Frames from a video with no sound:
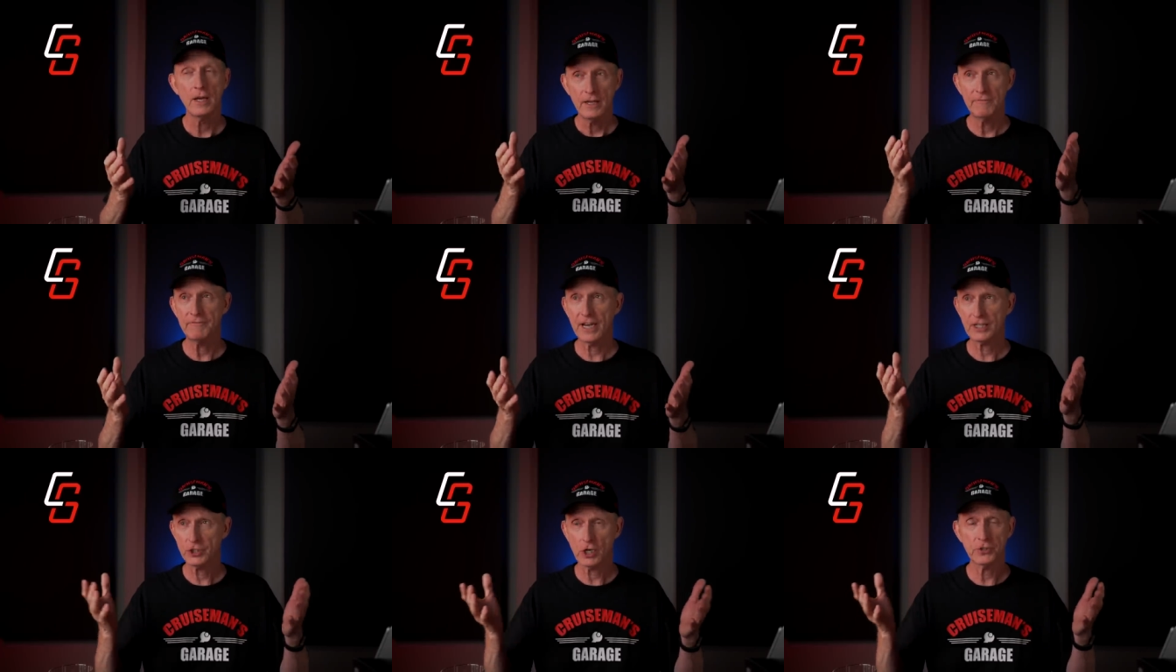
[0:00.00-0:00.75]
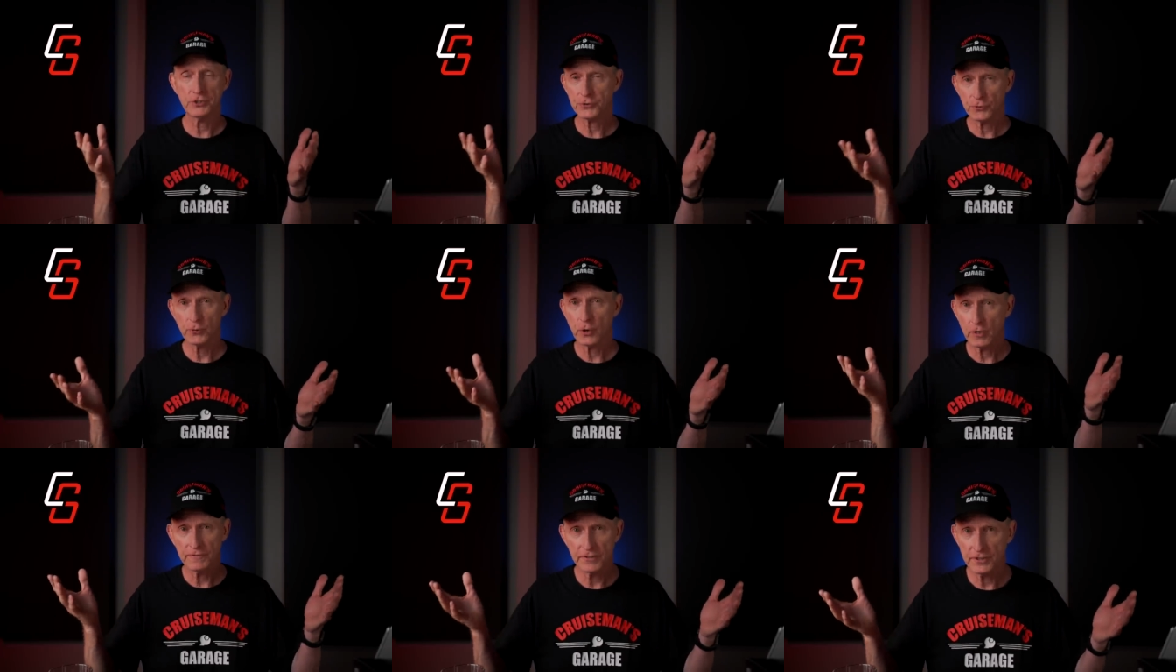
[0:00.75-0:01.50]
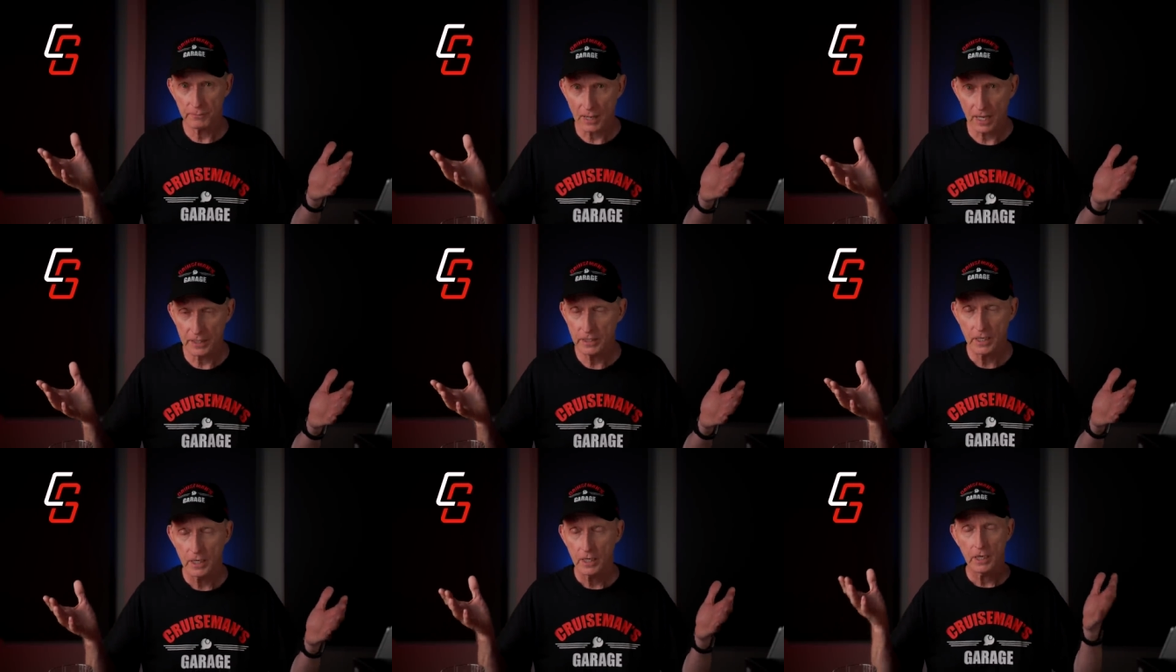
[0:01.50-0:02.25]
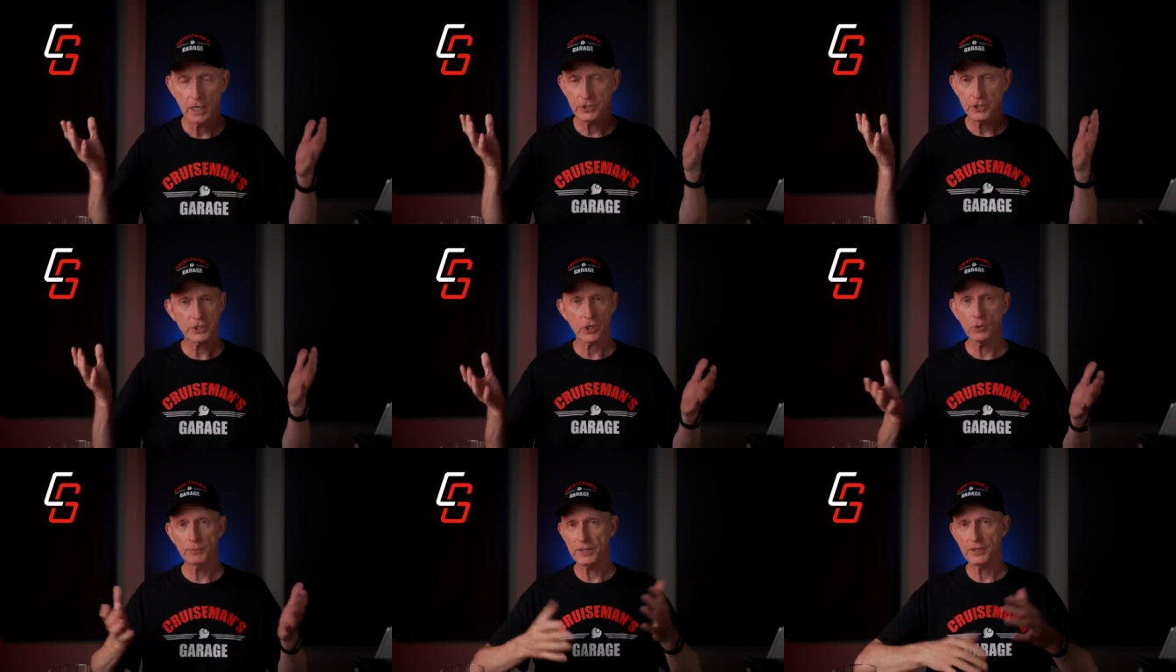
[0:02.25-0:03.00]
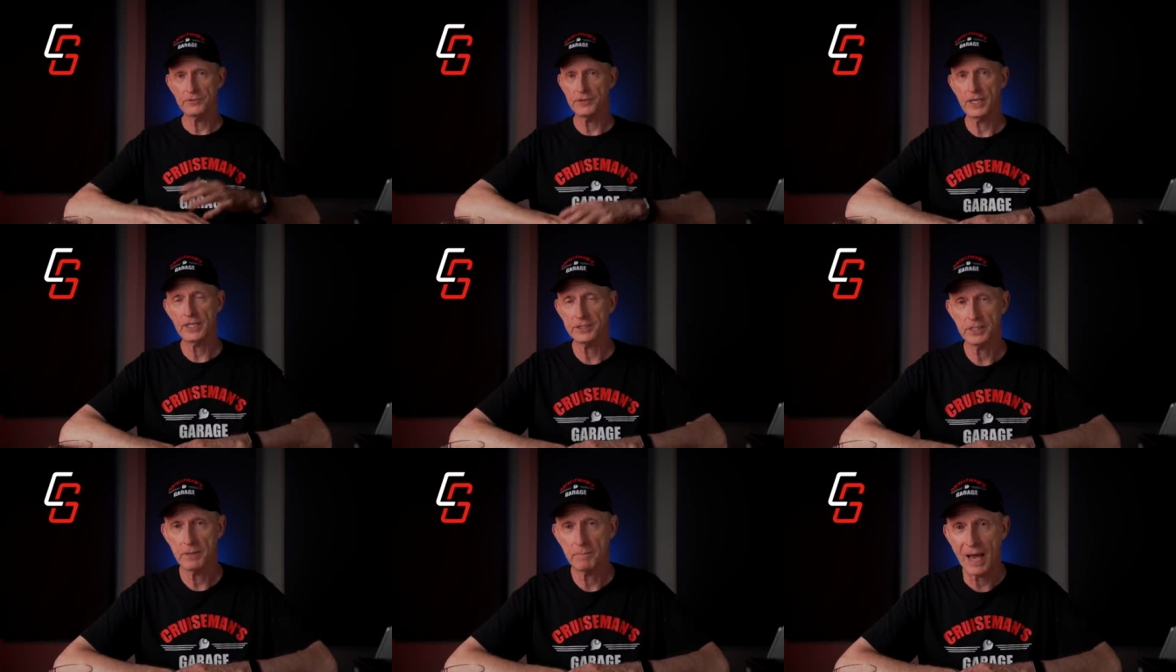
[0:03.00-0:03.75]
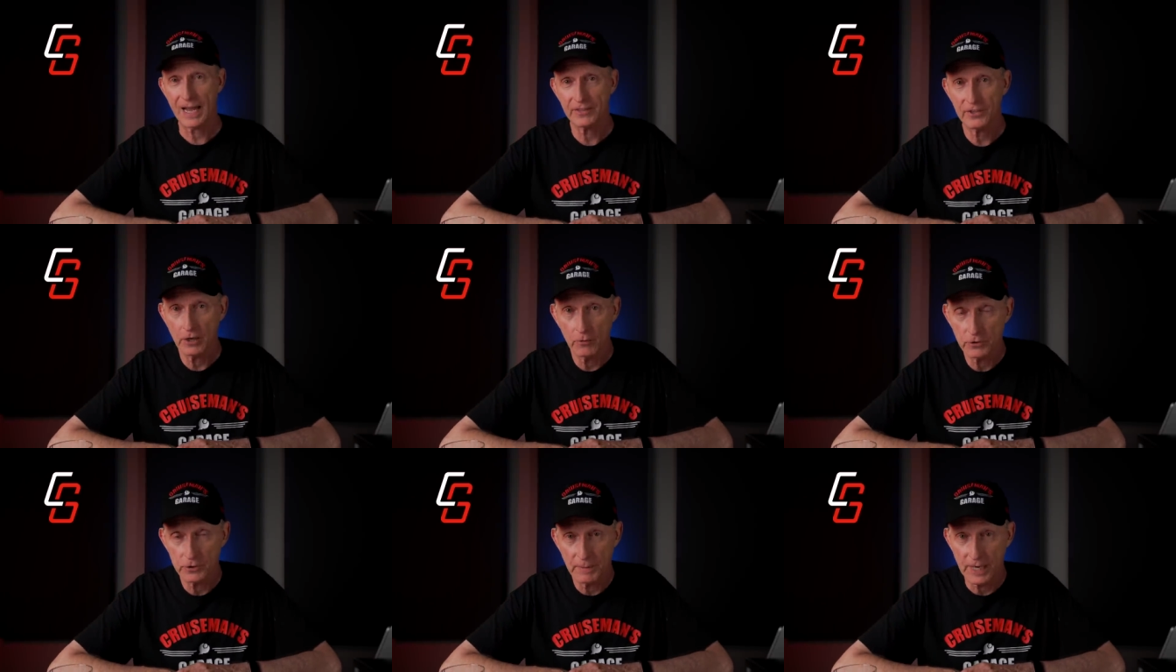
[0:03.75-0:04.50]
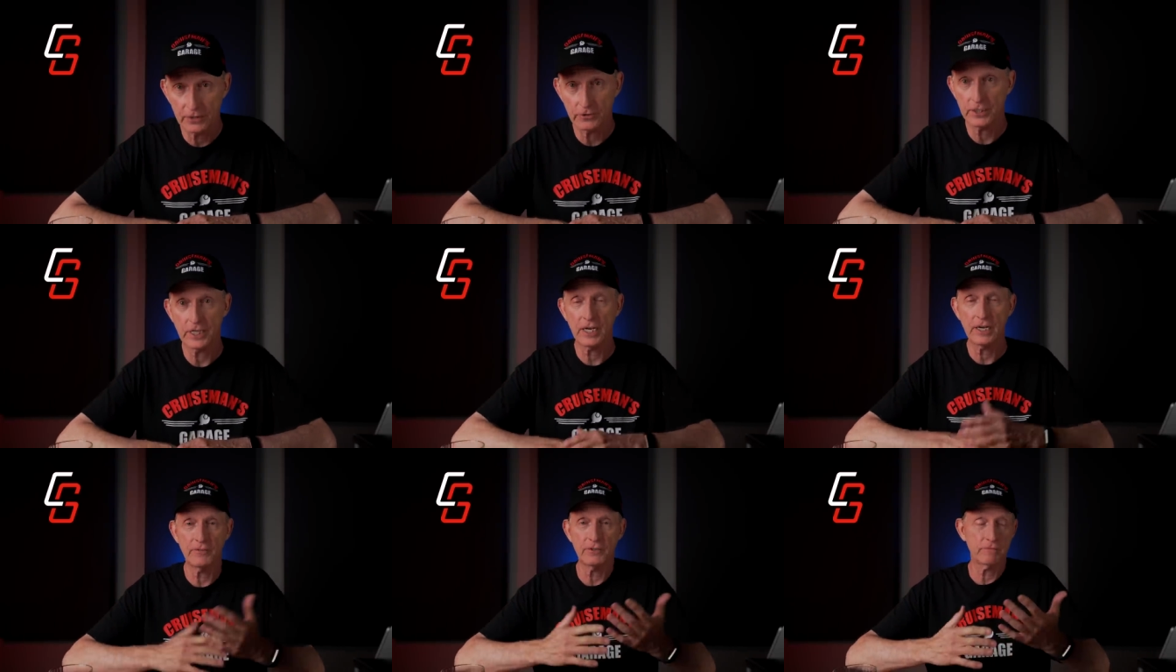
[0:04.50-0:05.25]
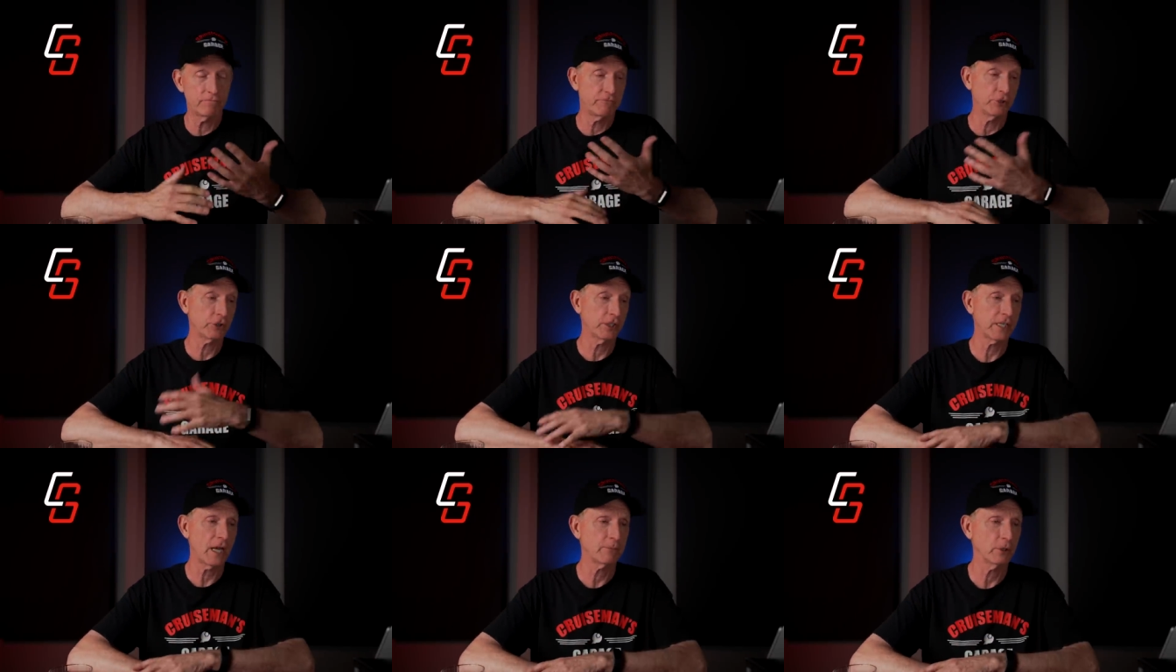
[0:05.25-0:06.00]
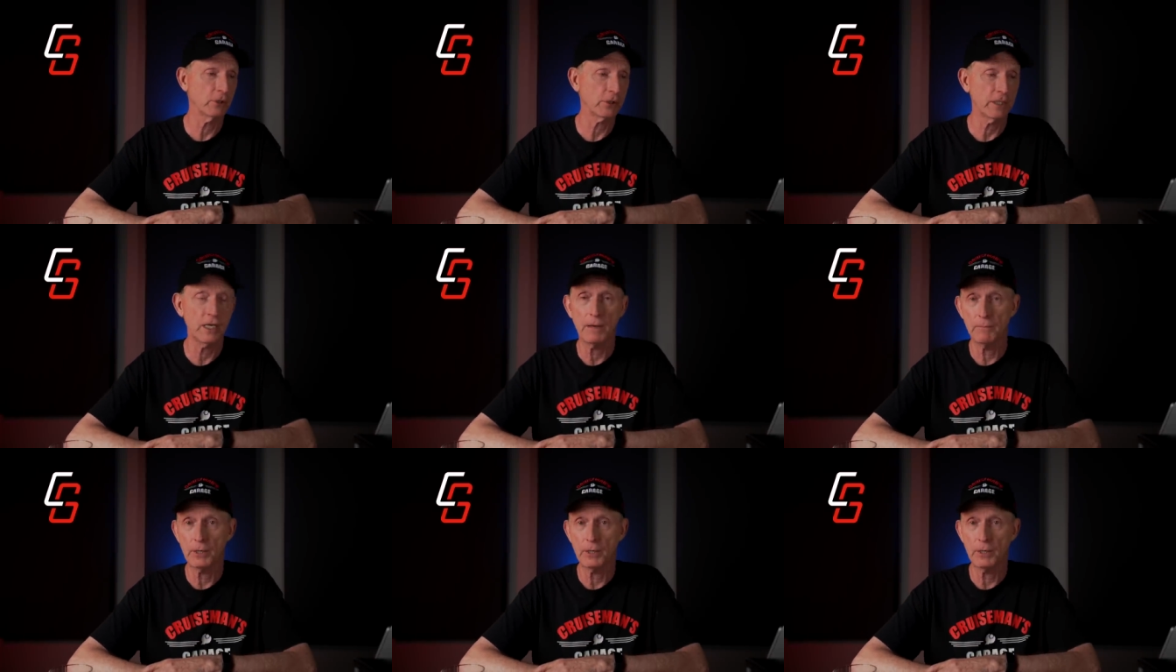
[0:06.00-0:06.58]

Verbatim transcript: In fact, John Struher, our friend of mine, uh, just told me the other day it's in the back of the owner's manual, and I never took the time to look it up.